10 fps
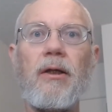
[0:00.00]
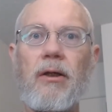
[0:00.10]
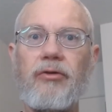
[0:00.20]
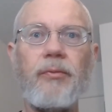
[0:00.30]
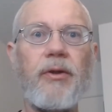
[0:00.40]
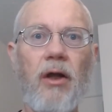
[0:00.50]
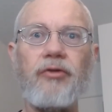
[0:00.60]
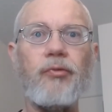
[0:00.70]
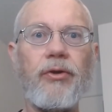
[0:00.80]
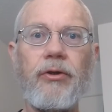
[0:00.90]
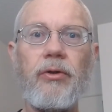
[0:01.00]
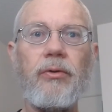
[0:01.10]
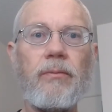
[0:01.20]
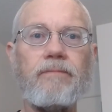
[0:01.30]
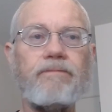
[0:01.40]
to be honest with
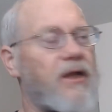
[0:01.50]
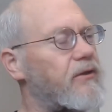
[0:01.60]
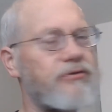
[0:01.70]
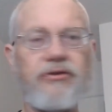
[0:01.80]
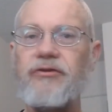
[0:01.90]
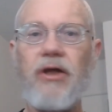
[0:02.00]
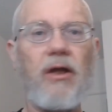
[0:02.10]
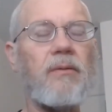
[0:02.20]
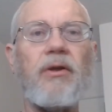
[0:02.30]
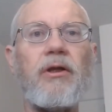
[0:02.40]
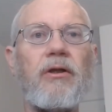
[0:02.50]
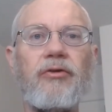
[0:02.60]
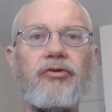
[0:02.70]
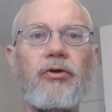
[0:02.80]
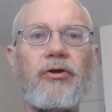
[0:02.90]
you, now there's a ton of money in
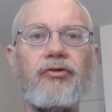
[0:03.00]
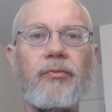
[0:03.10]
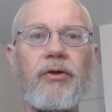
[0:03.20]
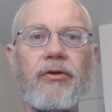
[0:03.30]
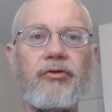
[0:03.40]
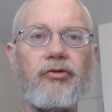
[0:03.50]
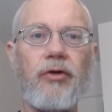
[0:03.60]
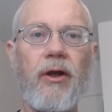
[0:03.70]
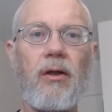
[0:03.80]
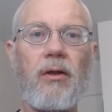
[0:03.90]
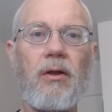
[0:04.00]
the tourism industry.